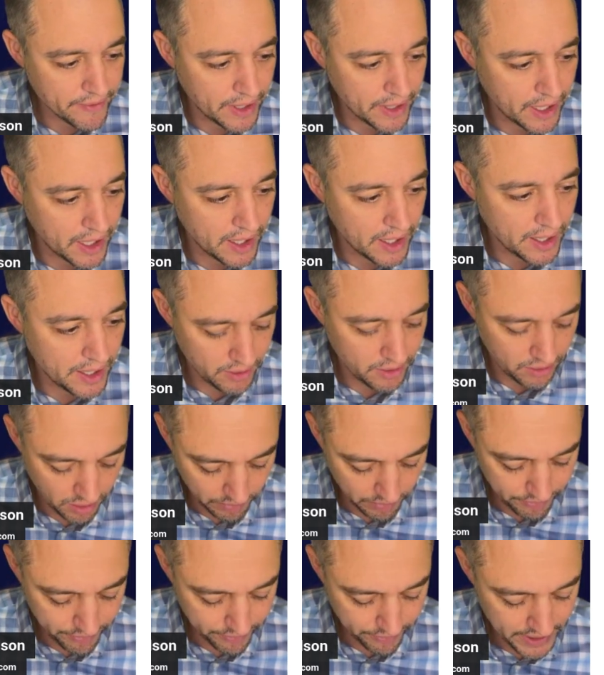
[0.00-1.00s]
uh, and
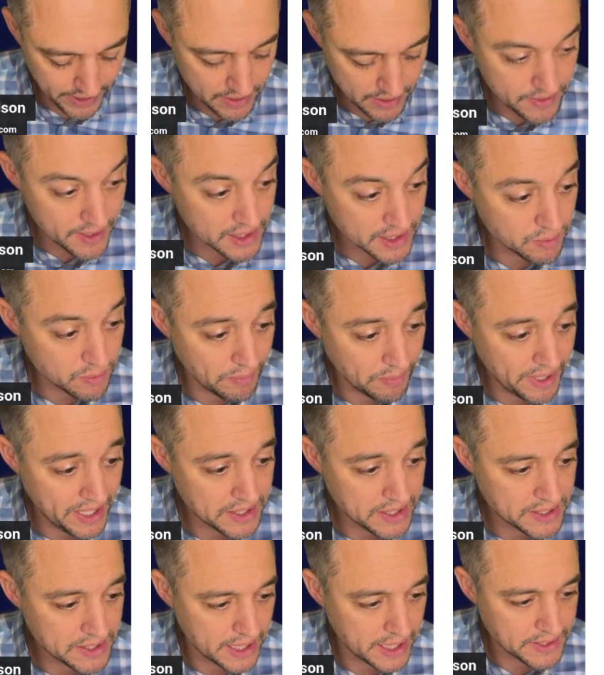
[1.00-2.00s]
hopefully this will
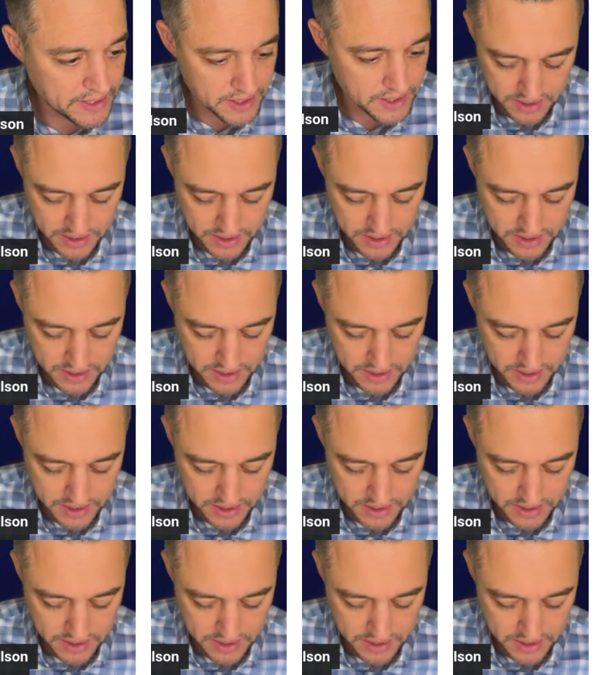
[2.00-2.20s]
make sense.